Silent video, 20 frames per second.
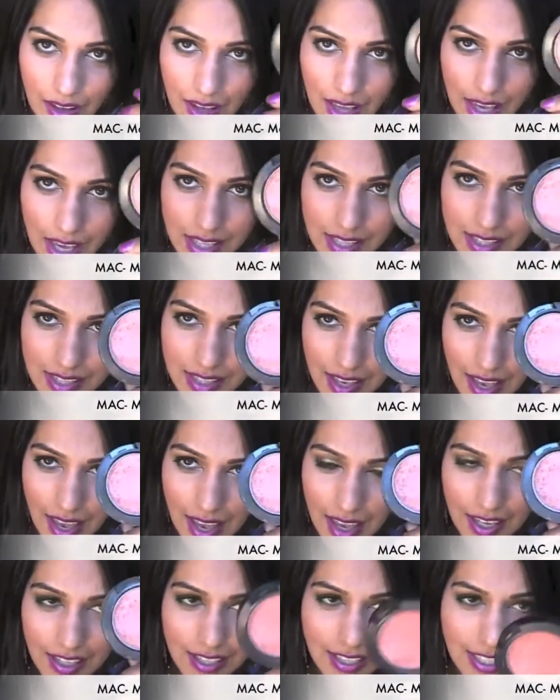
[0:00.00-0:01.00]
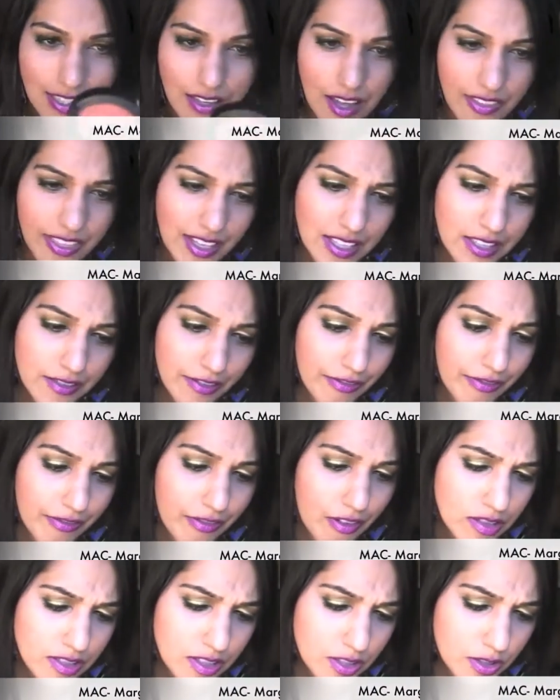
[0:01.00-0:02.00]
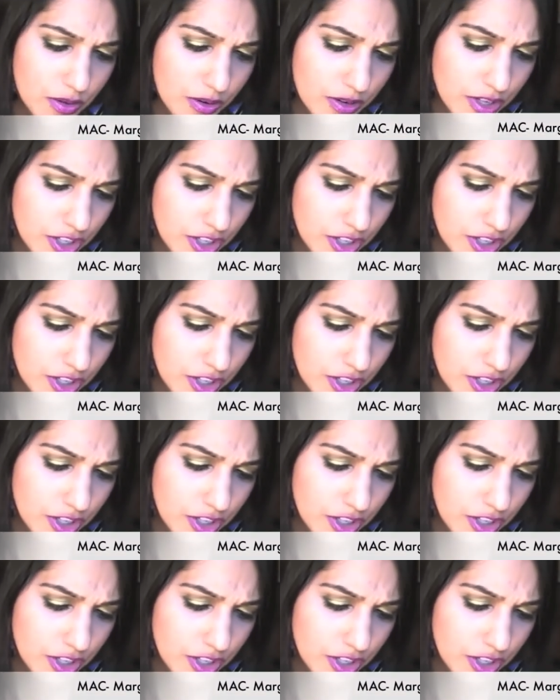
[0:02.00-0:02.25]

think it's a Frost or a